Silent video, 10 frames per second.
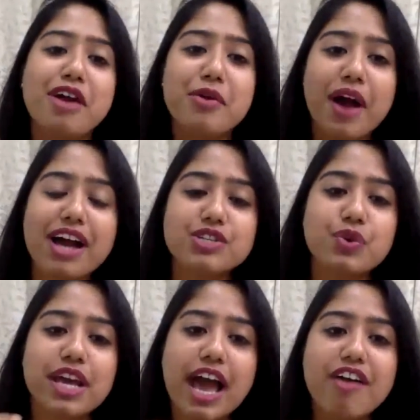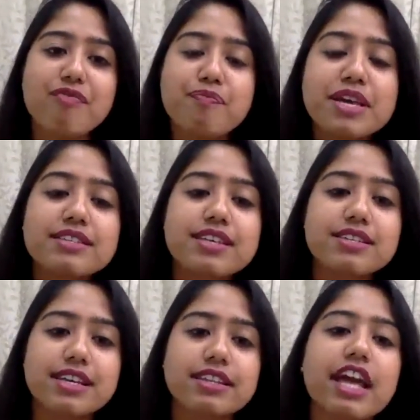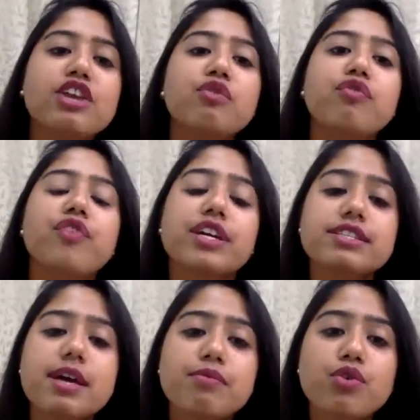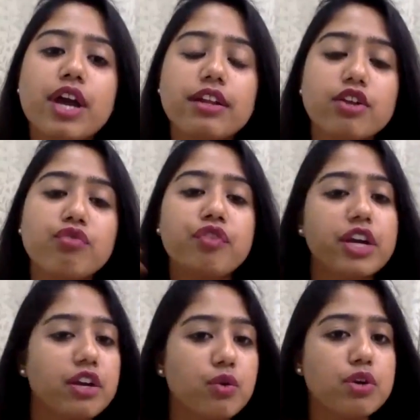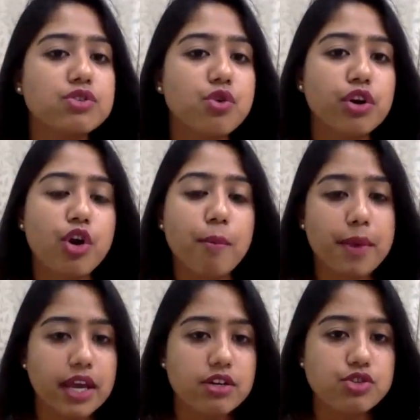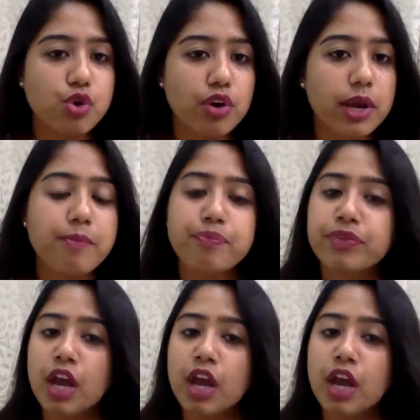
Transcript: where you actually have pieces and then you fix them together to fit into a story or make a story.